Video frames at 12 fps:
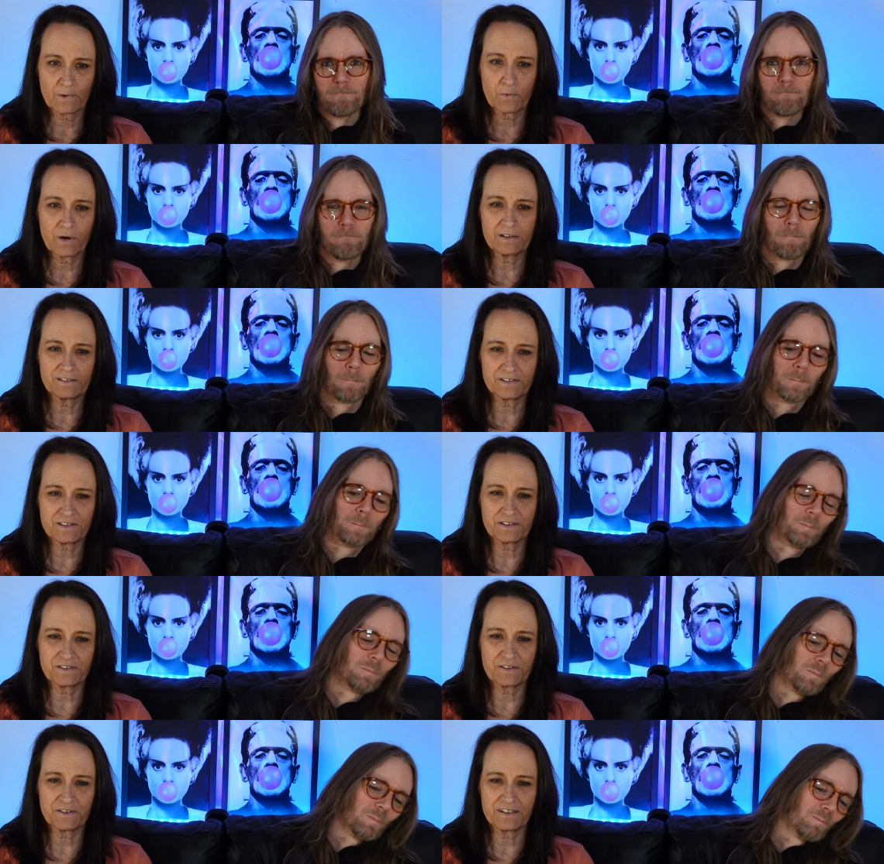Speaker 1: What? She
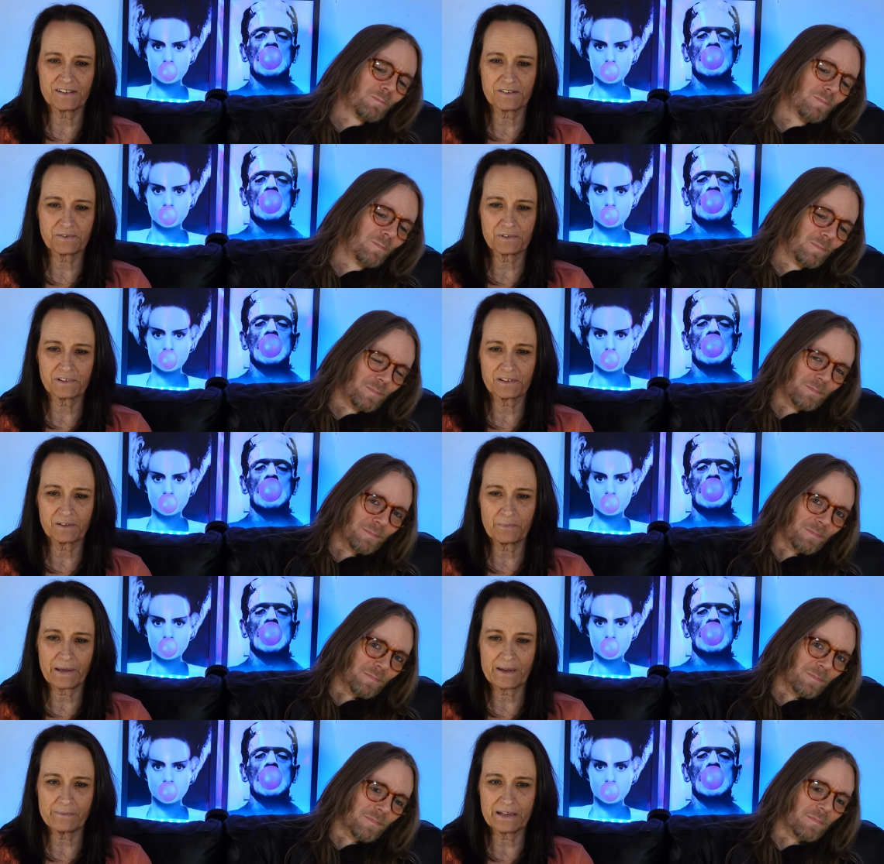turned into a little
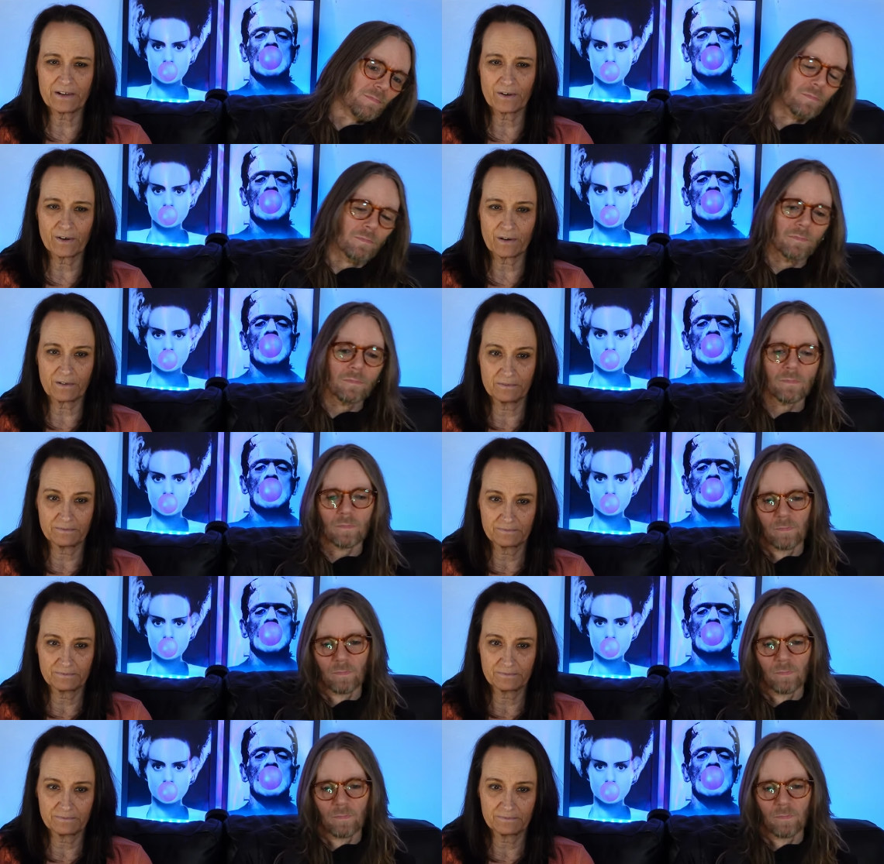baby girl.